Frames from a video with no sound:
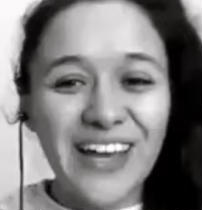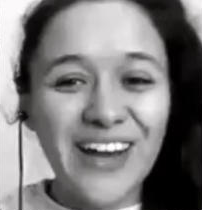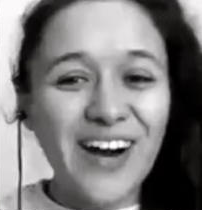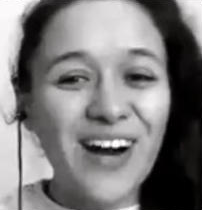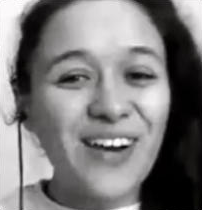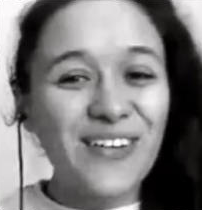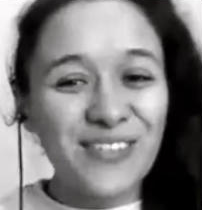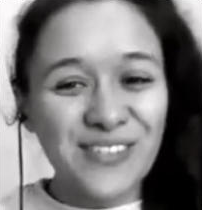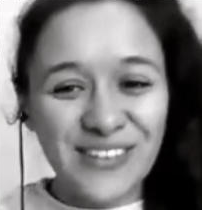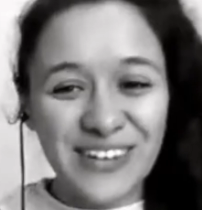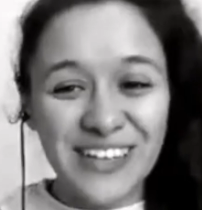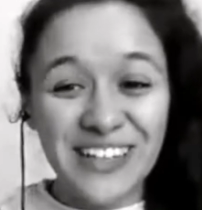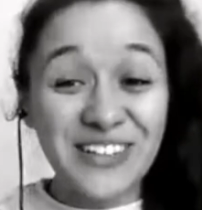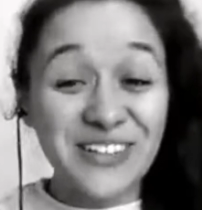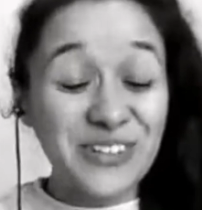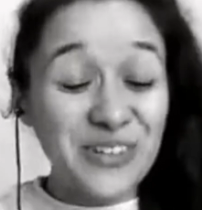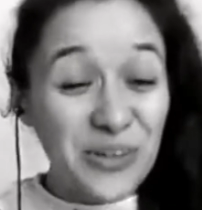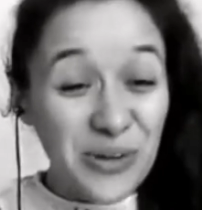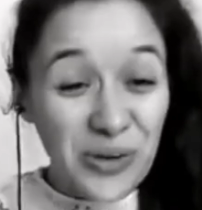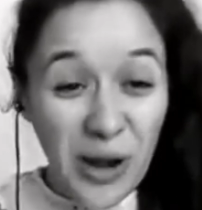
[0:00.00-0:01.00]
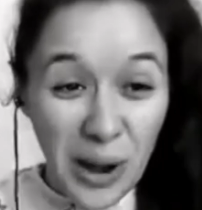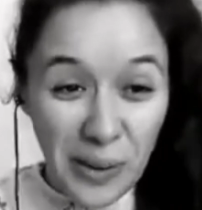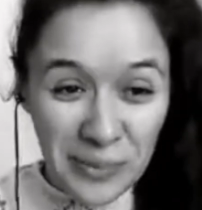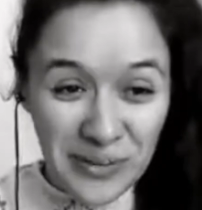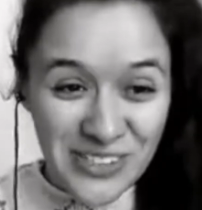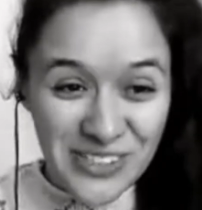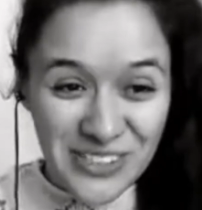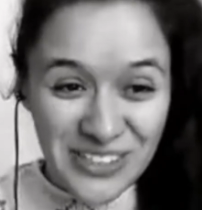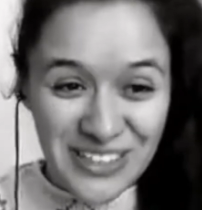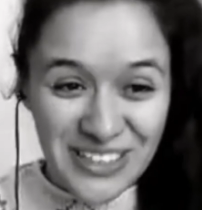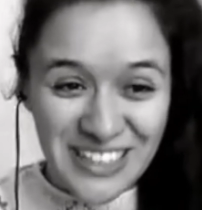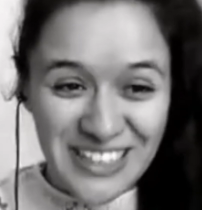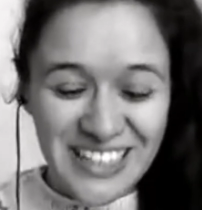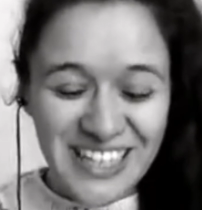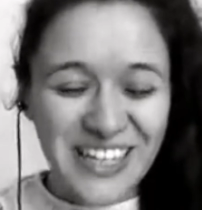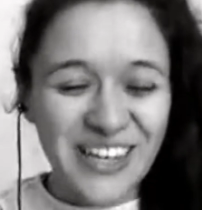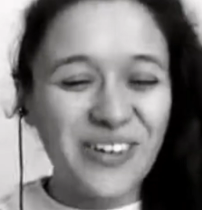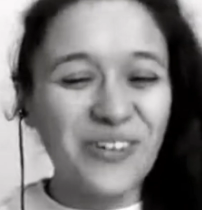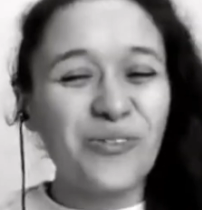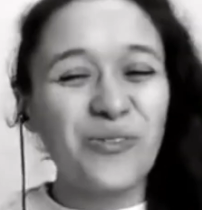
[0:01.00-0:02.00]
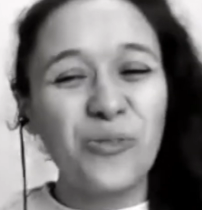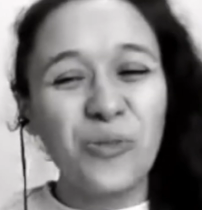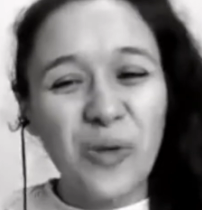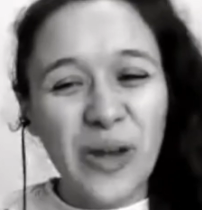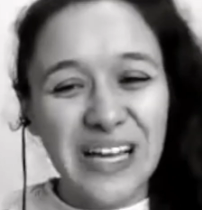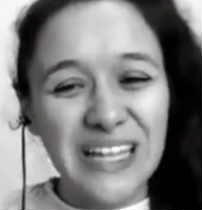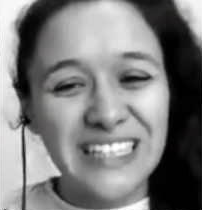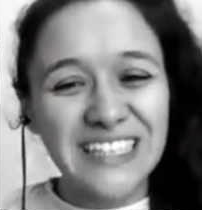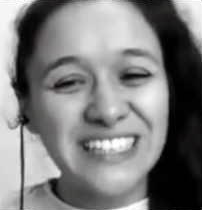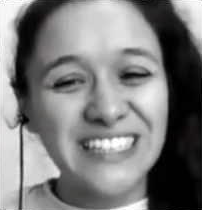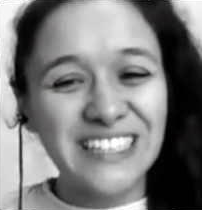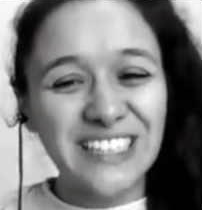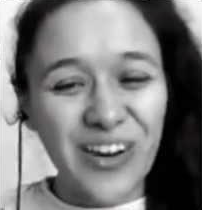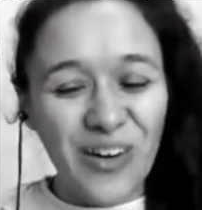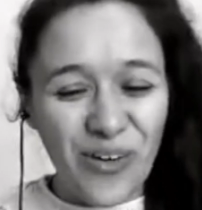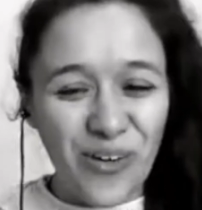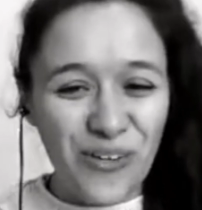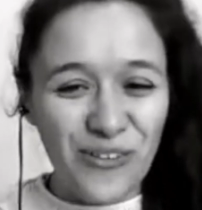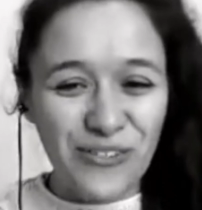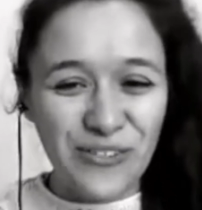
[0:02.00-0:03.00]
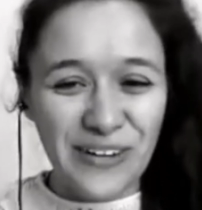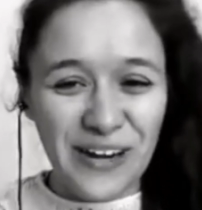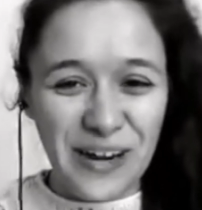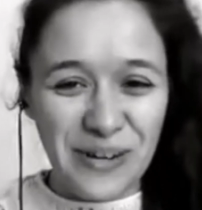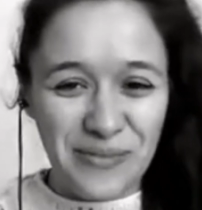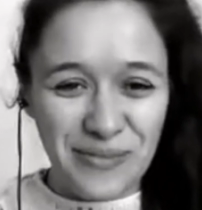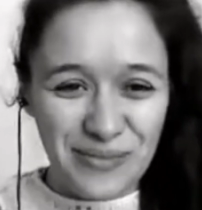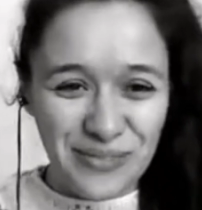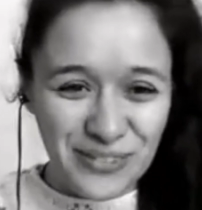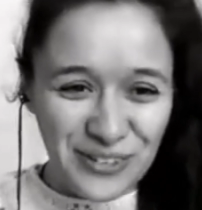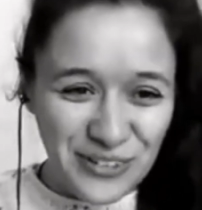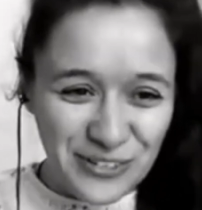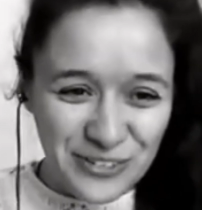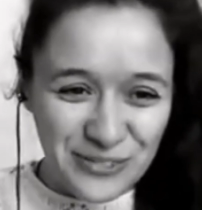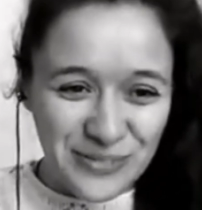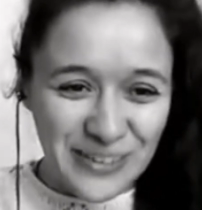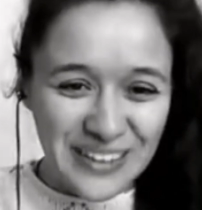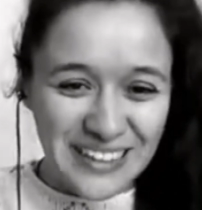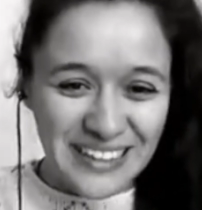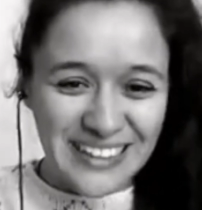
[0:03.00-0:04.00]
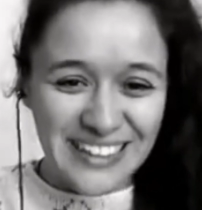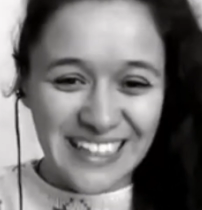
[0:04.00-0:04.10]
Offering a new opportunity wins over improvement.